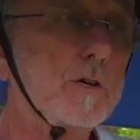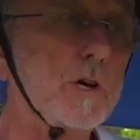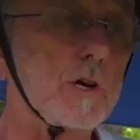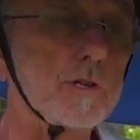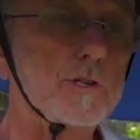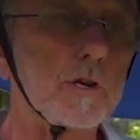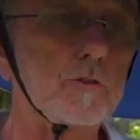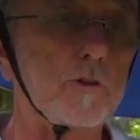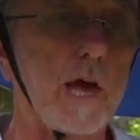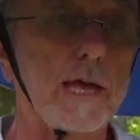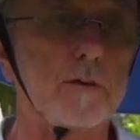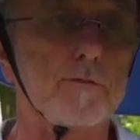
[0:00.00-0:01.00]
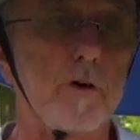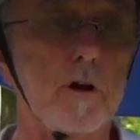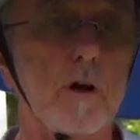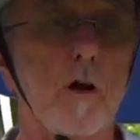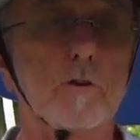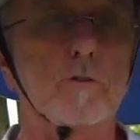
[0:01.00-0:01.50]
you could just take your
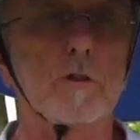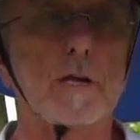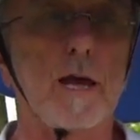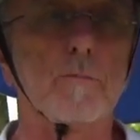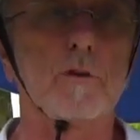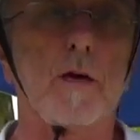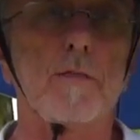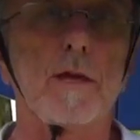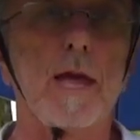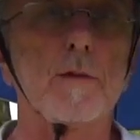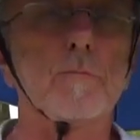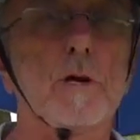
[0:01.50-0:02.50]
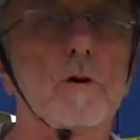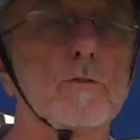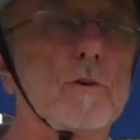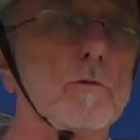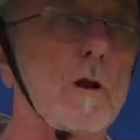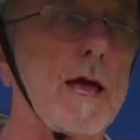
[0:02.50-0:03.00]
fertilizer that comes out the end,
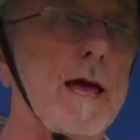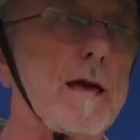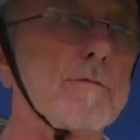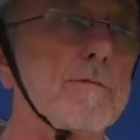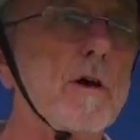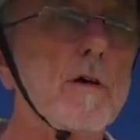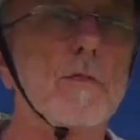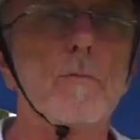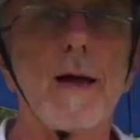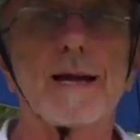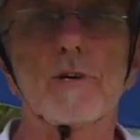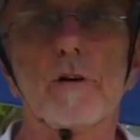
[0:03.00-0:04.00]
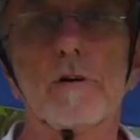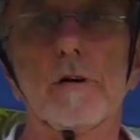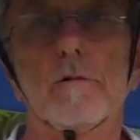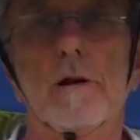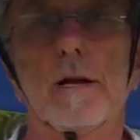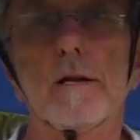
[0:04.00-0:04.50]
because it will have the
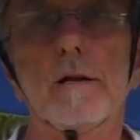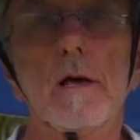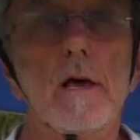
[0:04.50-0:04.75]
bacteria in it.